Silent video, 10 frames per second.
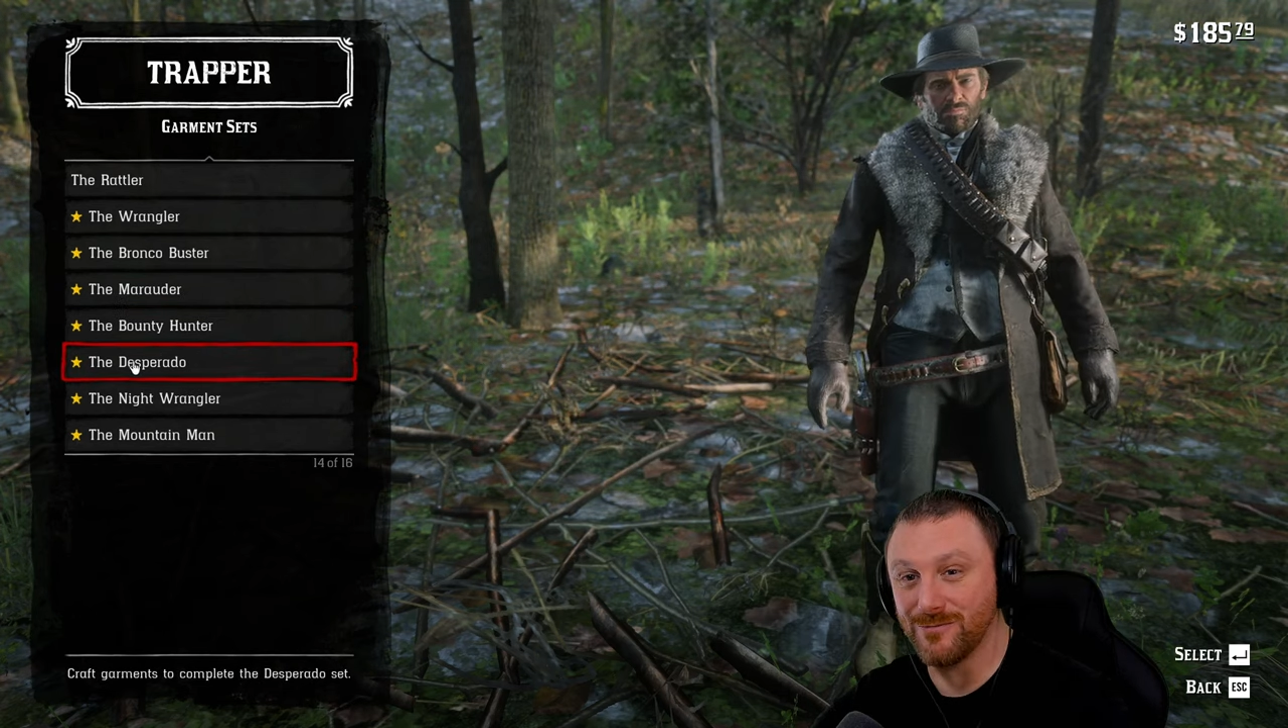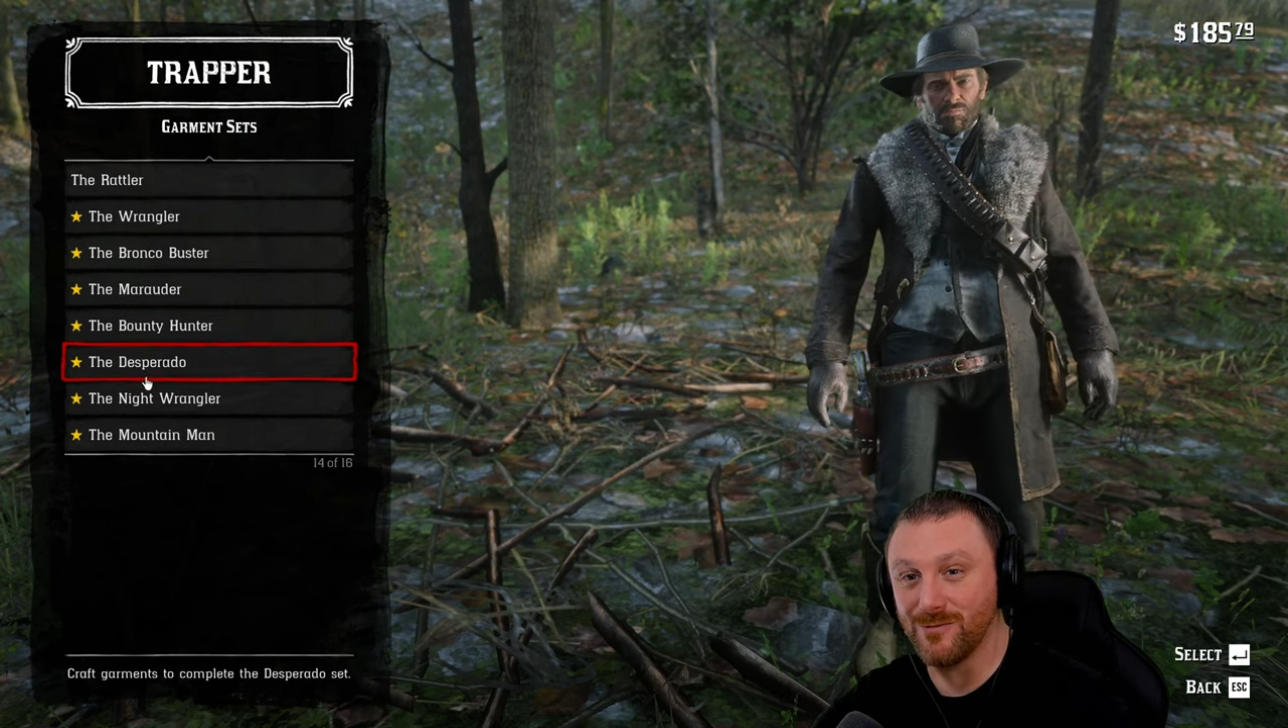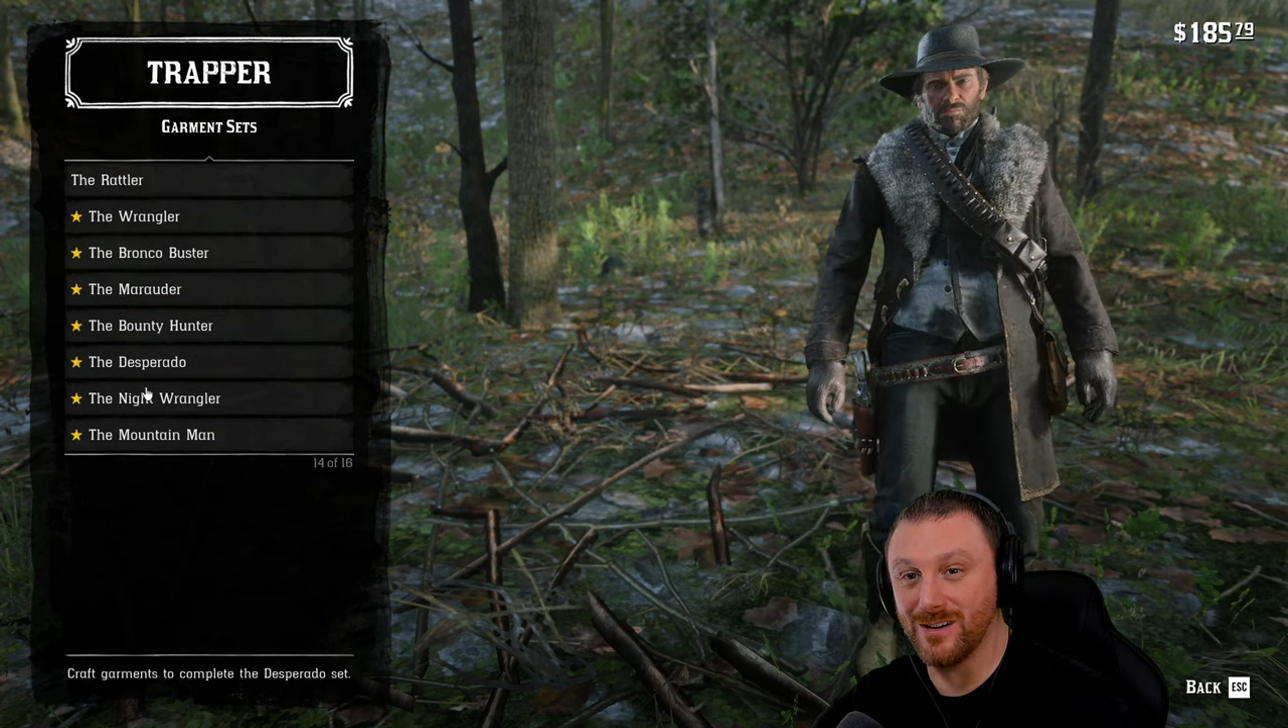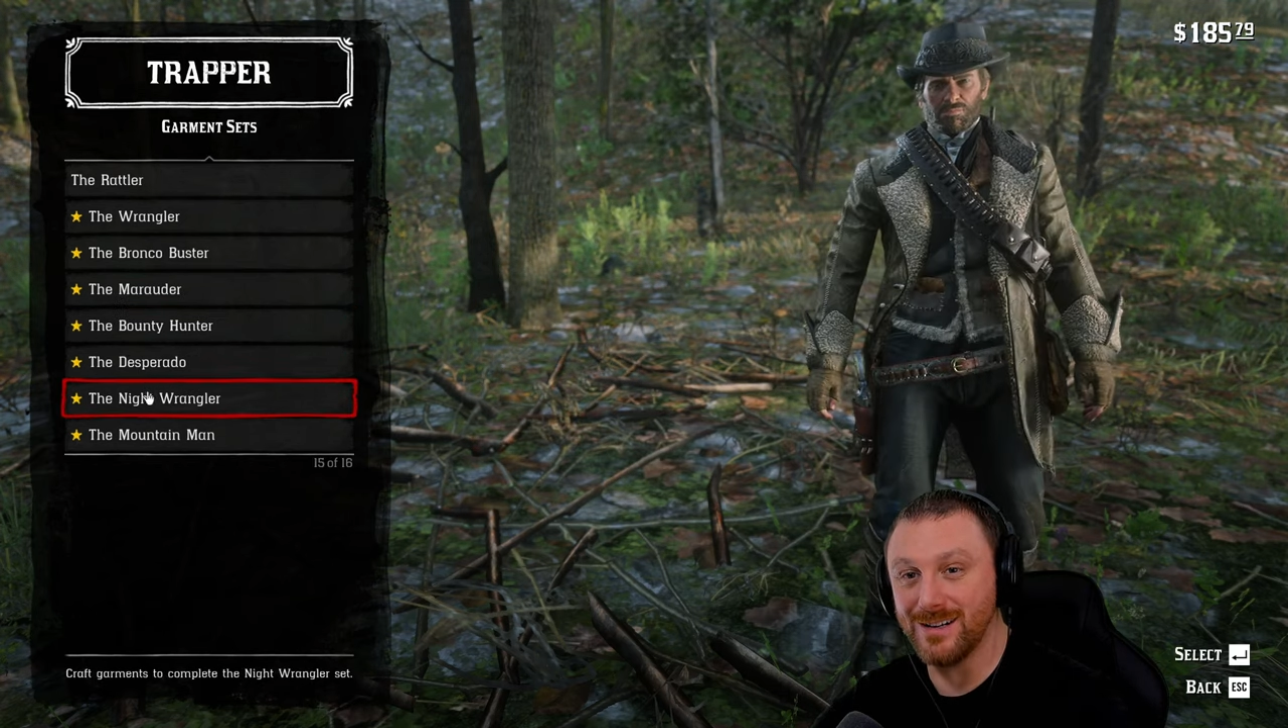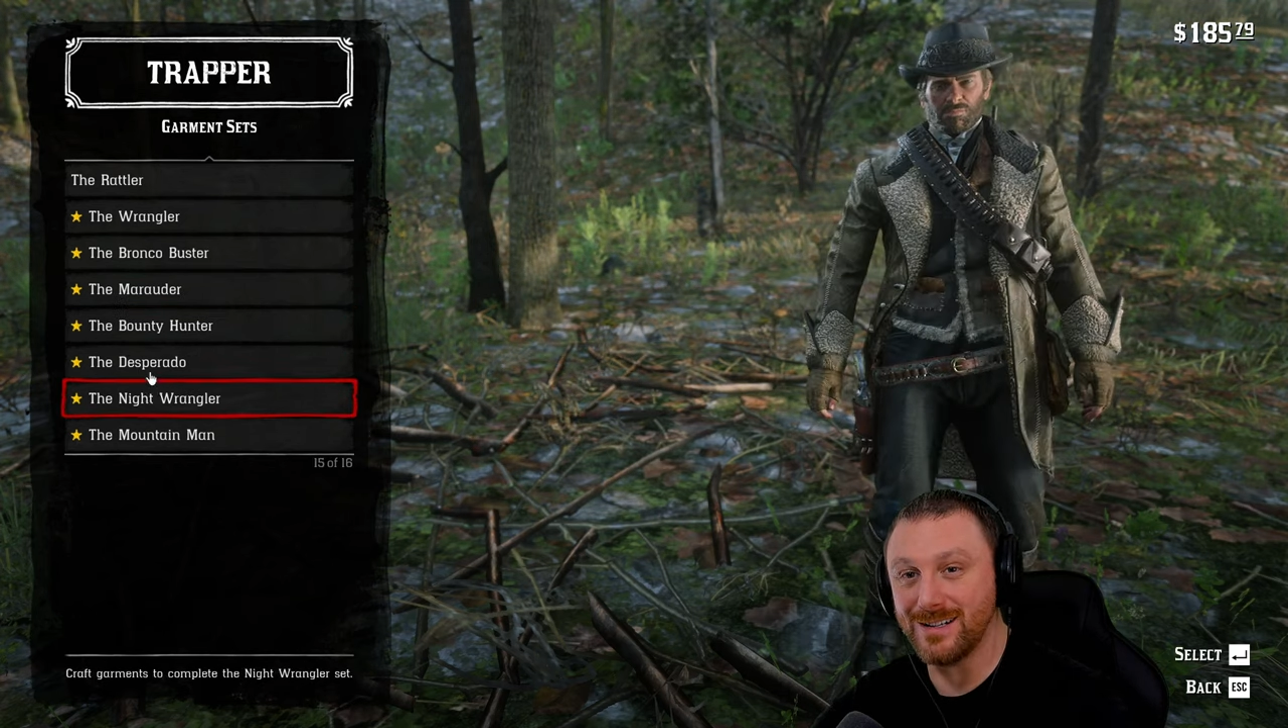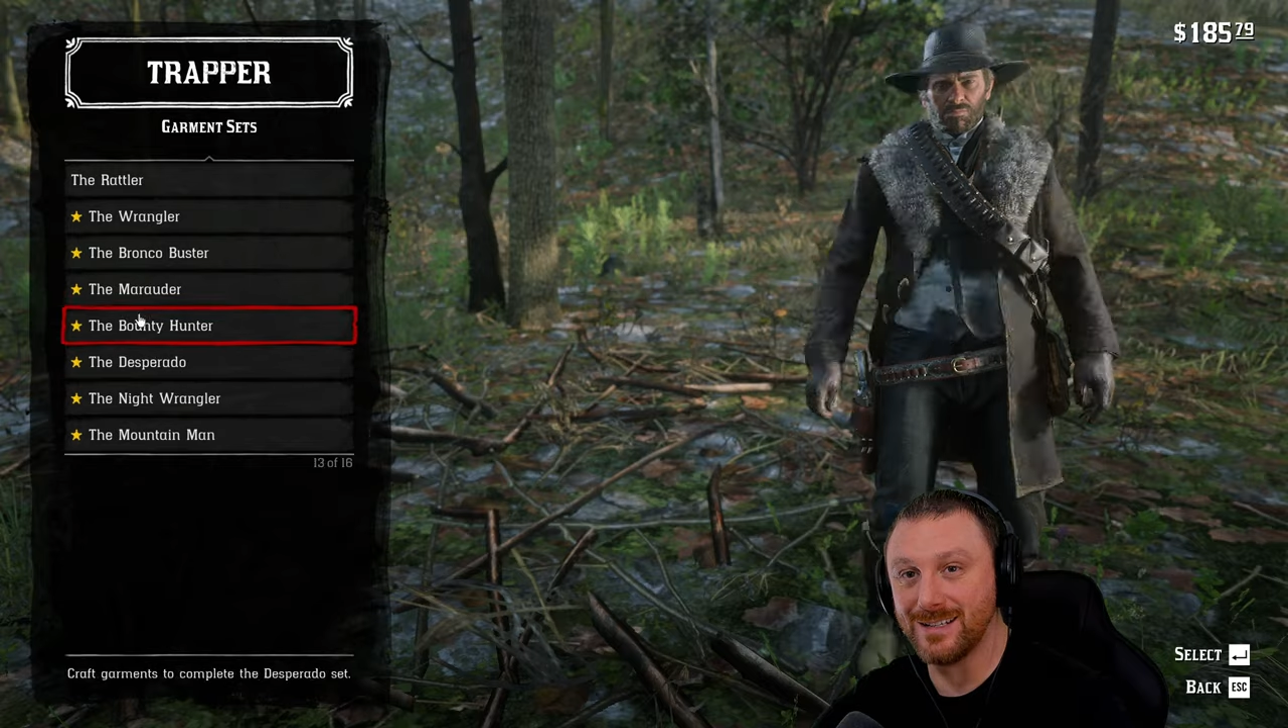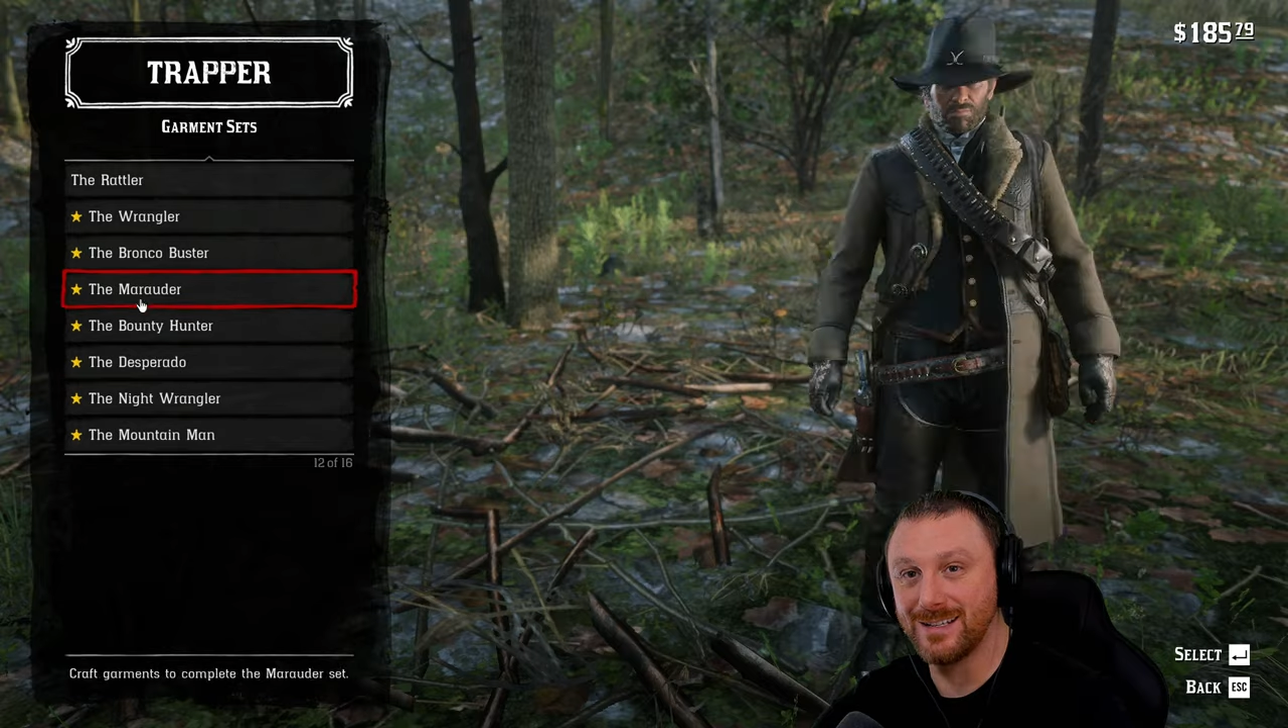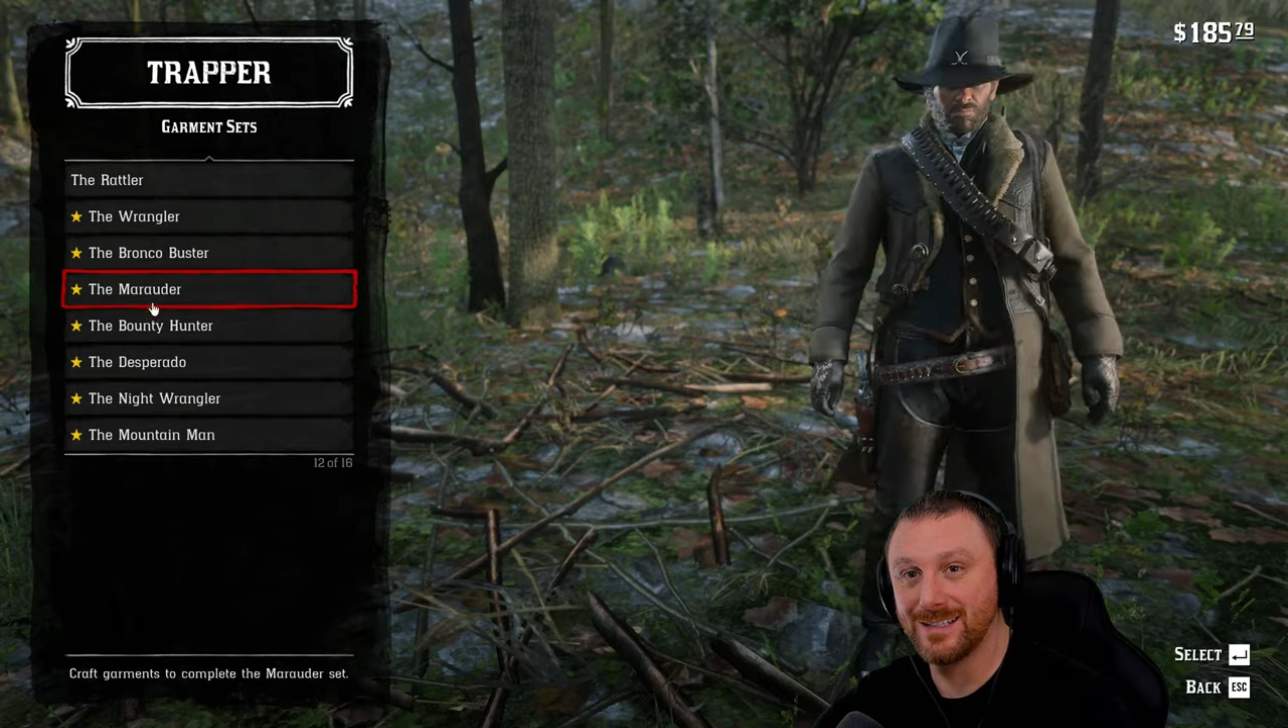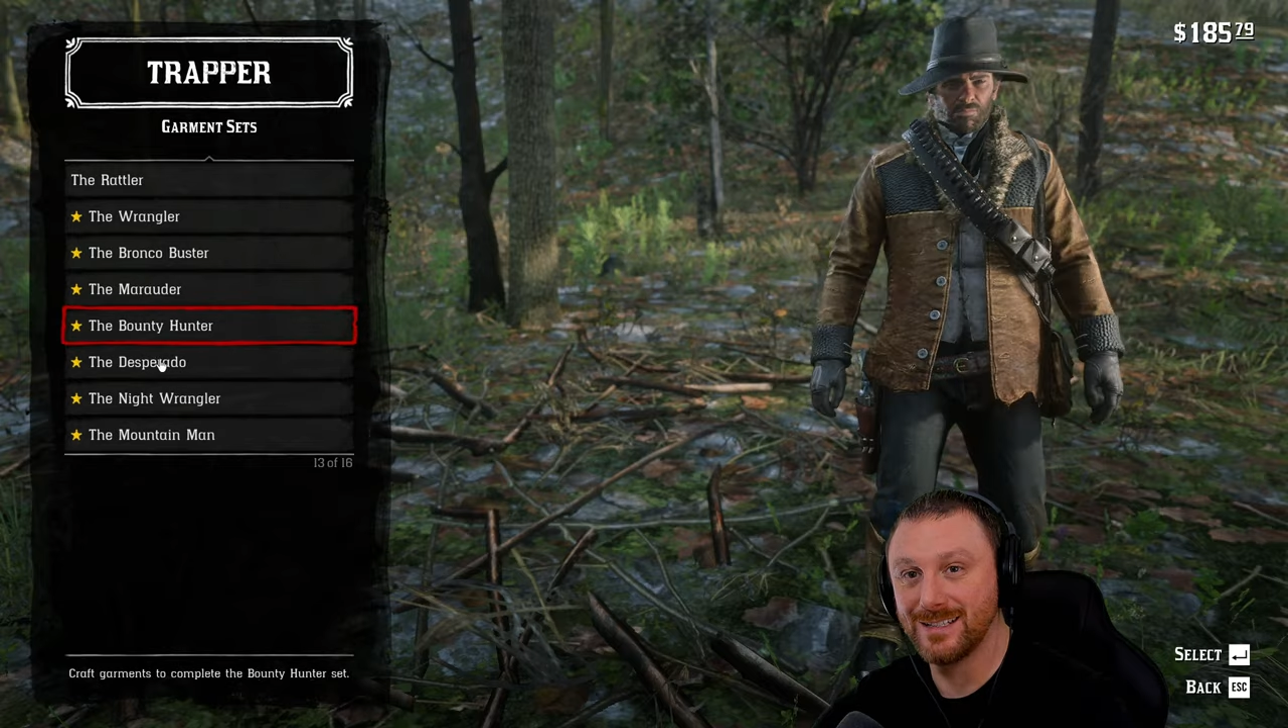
want